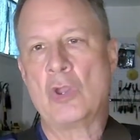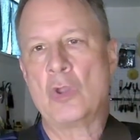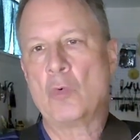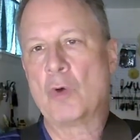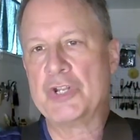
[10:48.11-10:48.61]

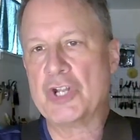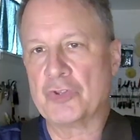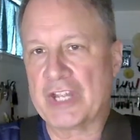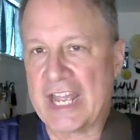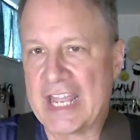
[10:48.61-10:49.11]
Well, we know
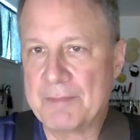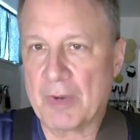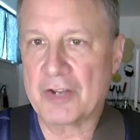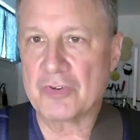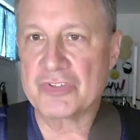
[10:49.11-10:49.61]
that A
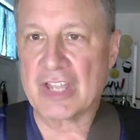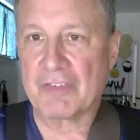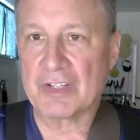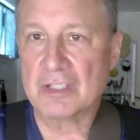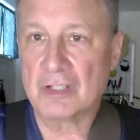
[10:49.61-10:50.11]
minor
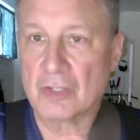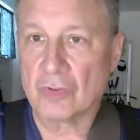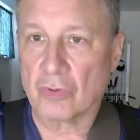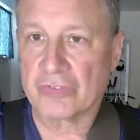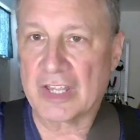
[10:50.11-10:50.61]
7
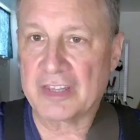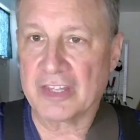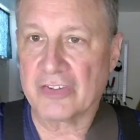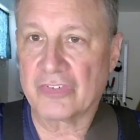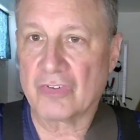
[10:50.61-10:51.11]
looks like
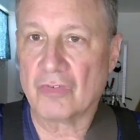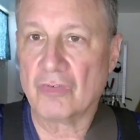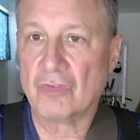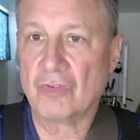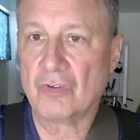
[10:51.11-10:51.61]
this.
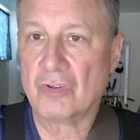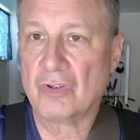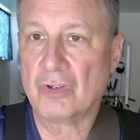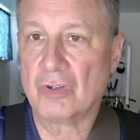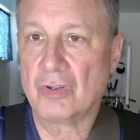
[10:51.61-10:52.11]

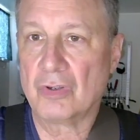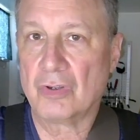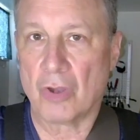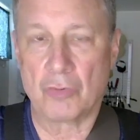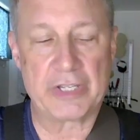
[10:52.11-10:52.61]

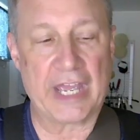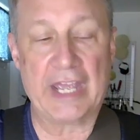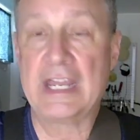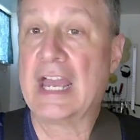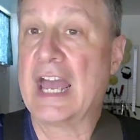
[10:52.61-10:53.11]

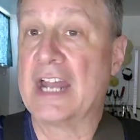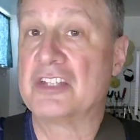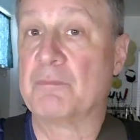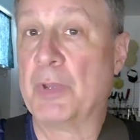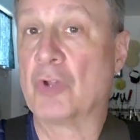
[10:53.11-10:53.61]
Okay, and it's
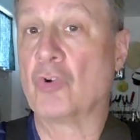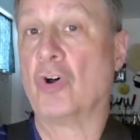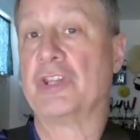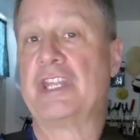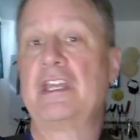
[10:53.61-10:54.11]
built
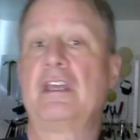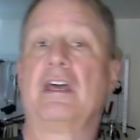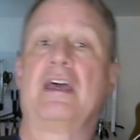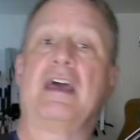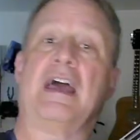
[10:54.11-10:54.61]
on the
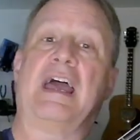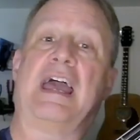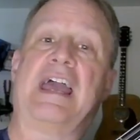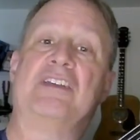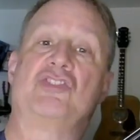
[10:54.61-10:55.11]

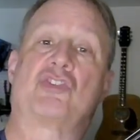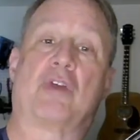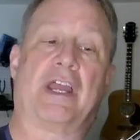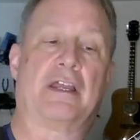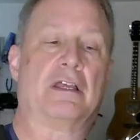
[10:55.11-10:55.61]
A
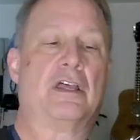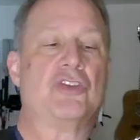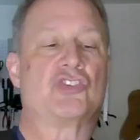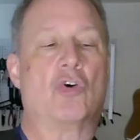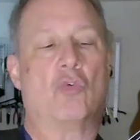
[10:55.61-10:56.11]
string.
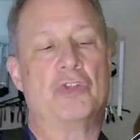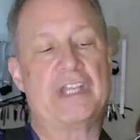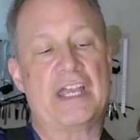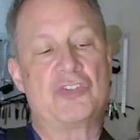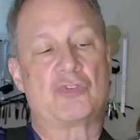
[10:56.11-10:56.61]
So on the
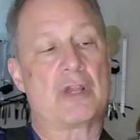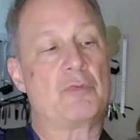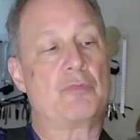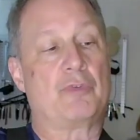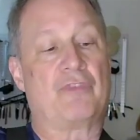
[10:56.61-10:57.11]
A string, we
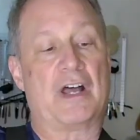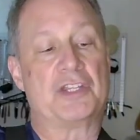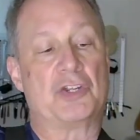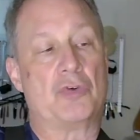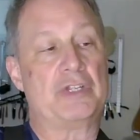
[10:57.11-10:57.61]
would find the
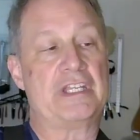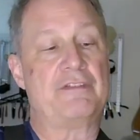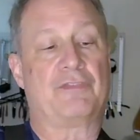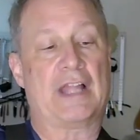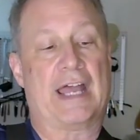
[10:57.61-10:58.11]
note E
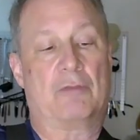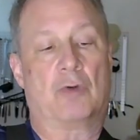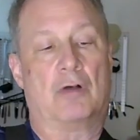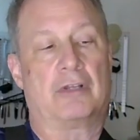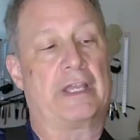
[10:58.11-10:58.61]
flat.
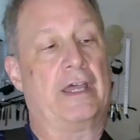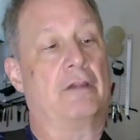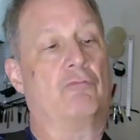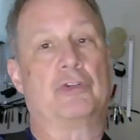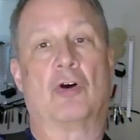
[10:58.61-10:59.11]
Well,
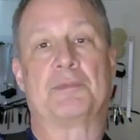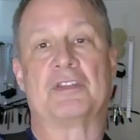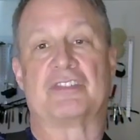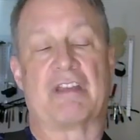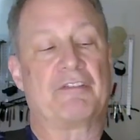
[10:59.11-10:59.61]
again, we go up to
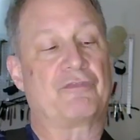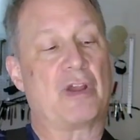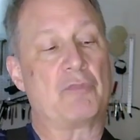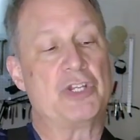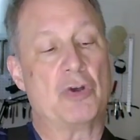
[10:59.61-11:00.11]
the 7th
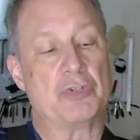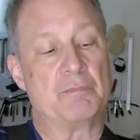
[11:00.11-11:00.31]
fret. We know it's